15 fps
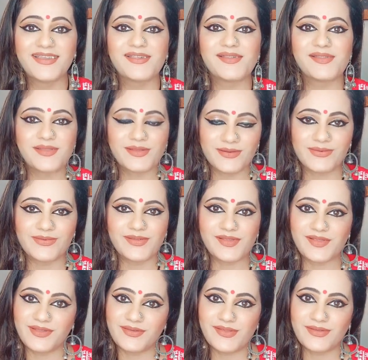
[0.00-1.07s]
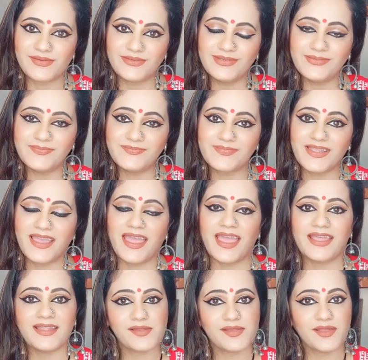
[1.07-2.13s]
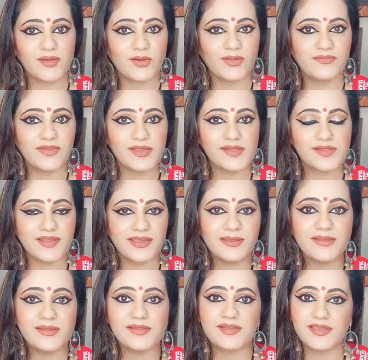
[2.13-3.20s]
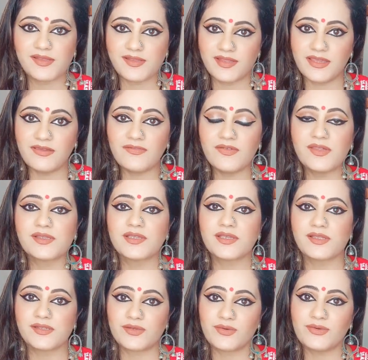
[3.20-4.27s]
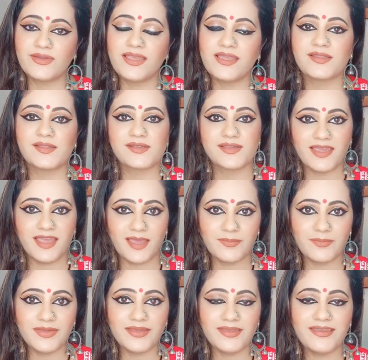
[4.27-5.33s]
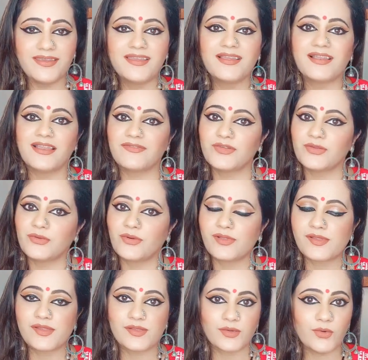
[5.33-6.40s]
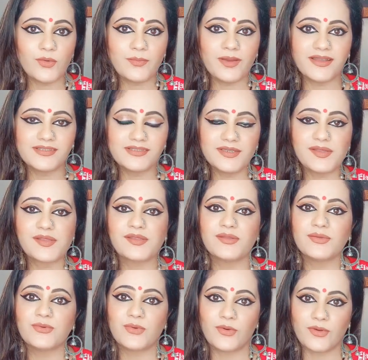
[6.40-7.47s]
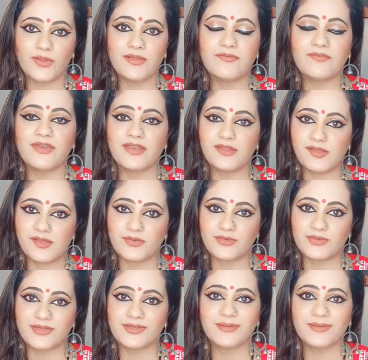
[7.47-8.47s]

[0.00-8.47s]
So see you soon. And as I always say, stay safe, stay strong and stay happy. Love you all so much. See you all very soon.